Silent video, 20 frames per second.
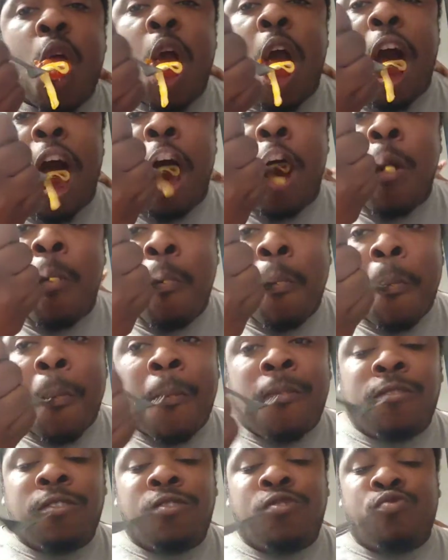or Winco.
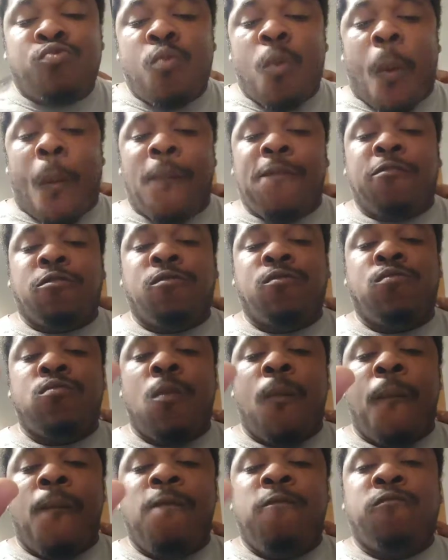Winco had it.
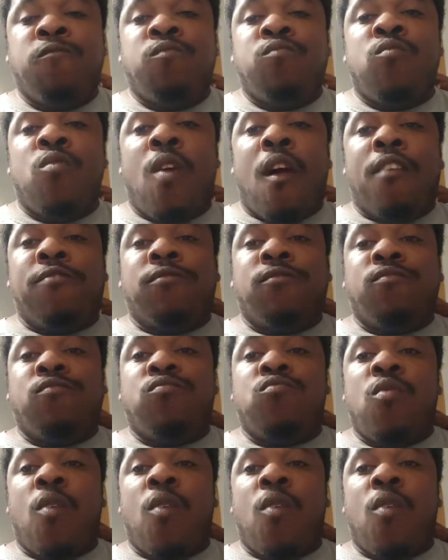Walmart has it.